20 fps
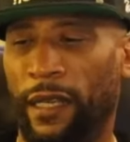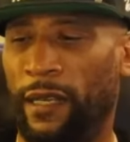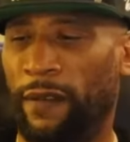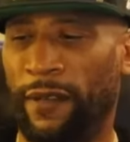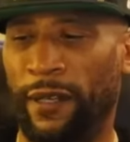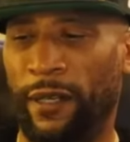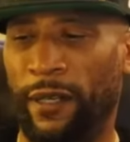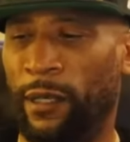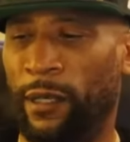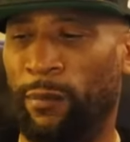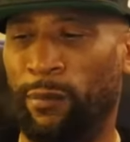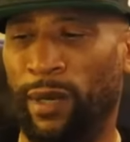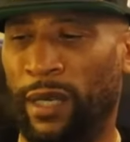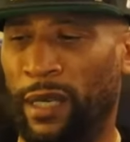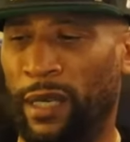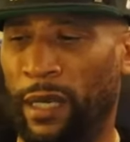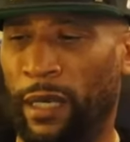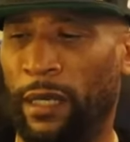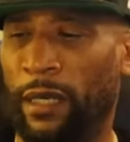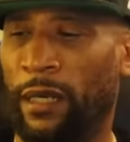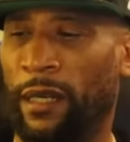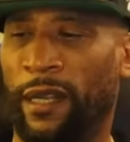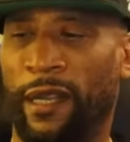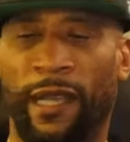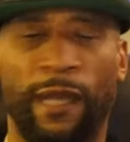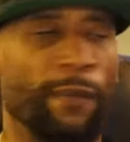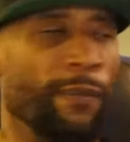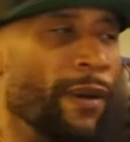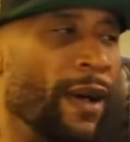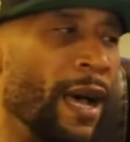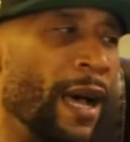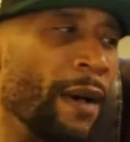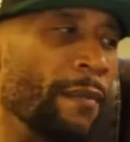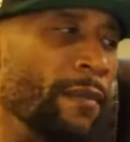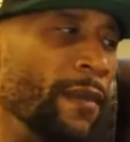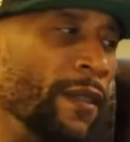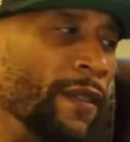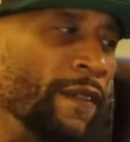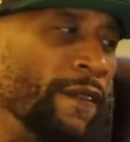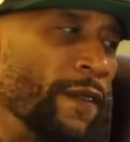even in the beginning of hip
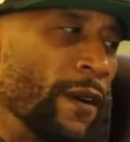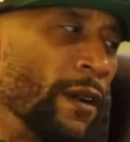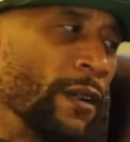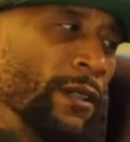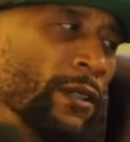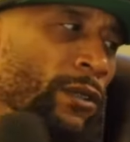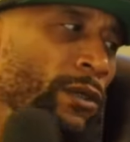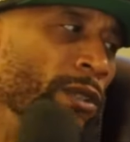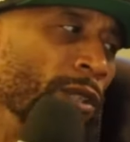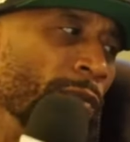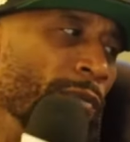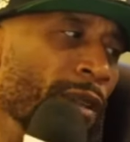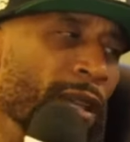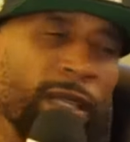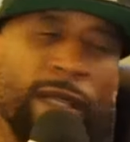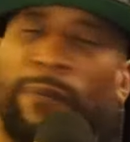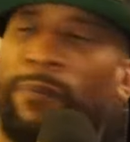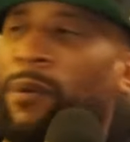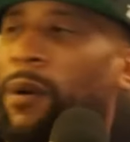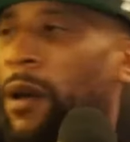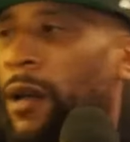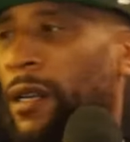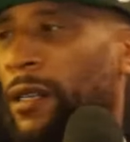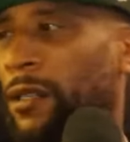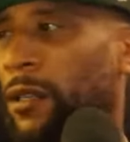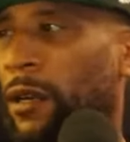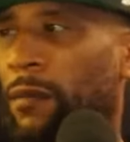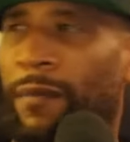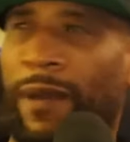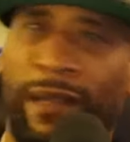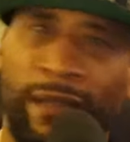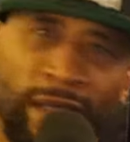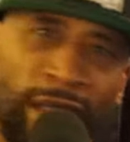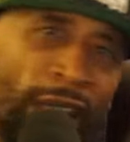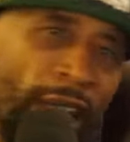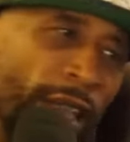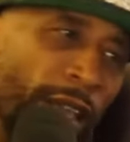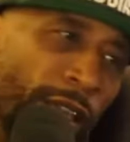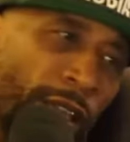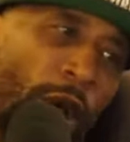hop, motherfuckers used to be at the party talking about,
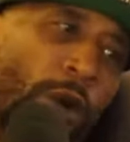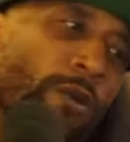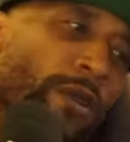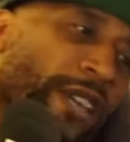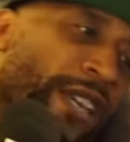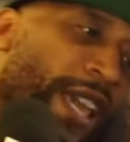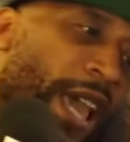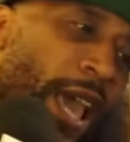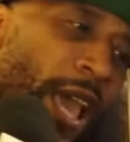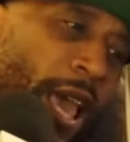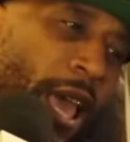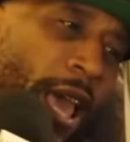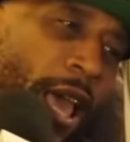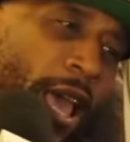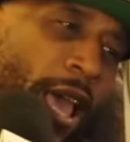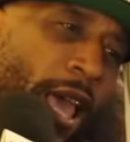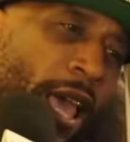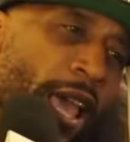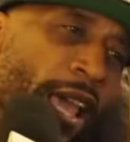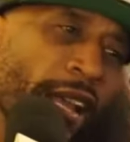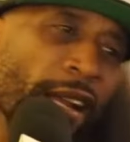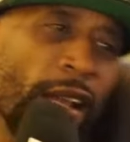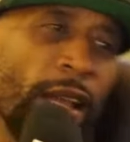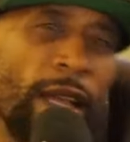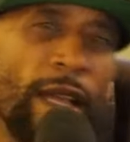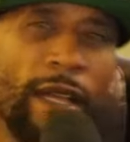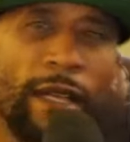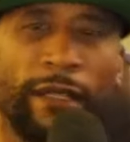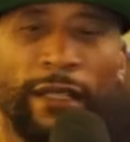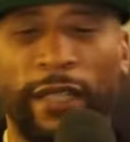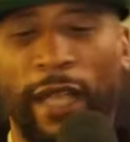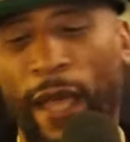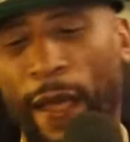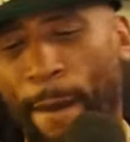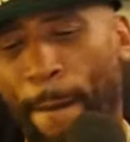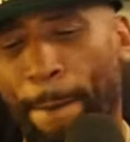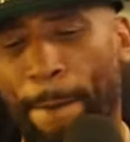say cocaine, say